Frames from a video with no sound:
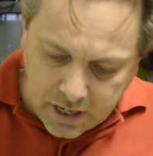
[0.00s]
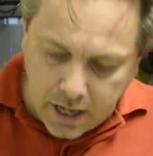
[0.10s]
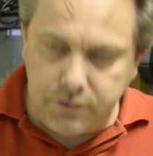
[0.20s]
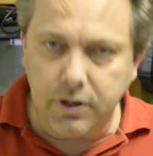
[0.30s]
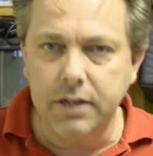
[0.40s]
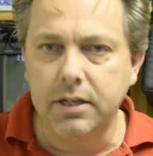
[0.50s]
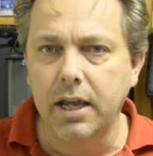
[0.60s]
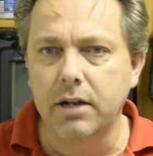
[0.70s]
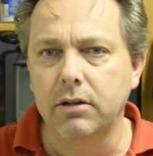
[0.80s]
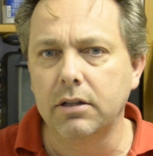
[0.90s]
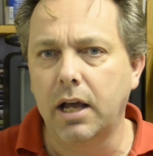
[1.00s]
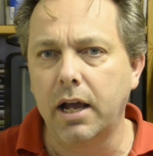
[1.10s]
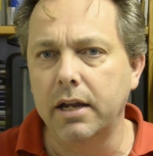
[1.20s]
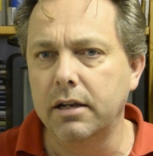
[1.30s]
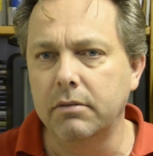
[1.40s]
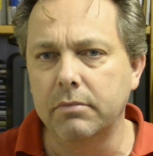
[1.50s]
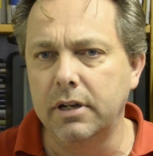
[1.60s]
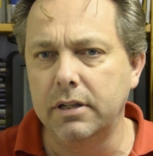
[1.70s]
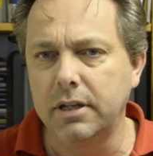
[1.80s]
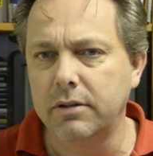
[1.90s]
I tried to get online,
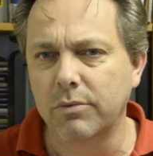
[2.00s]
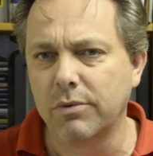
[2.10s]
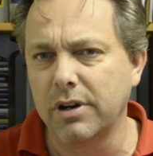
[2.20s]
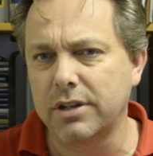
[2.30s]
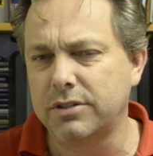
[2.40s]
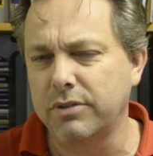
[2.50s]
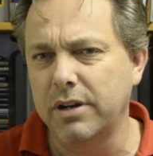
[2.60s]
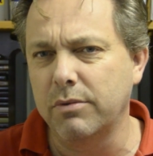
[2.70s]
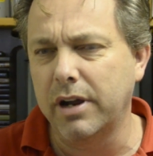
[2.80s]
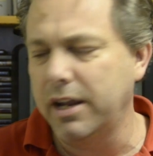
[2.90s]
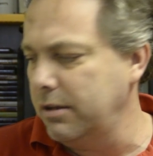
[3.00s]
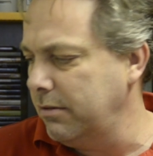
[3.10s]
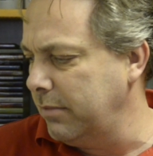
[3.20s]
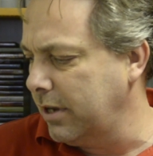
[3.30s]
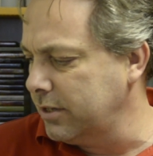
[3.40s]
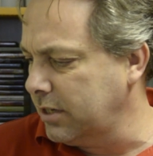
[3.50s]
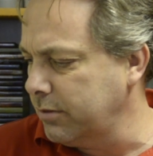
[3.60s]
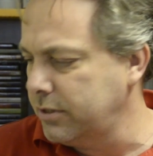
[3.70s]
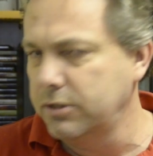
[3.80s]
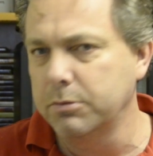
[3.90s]
but it didn't work straight away because I
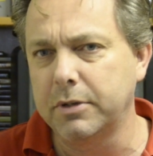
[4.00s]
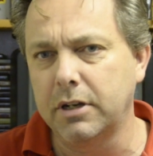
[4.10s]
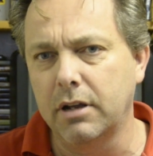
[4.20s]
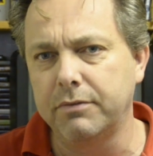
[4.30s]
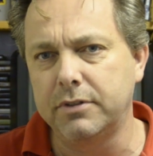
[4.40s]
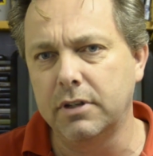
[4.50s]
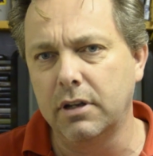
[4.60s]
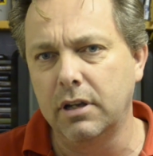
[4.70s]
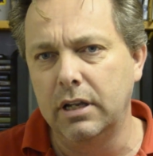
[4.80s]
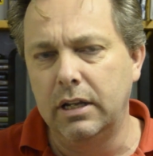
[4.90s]
was stupid enough to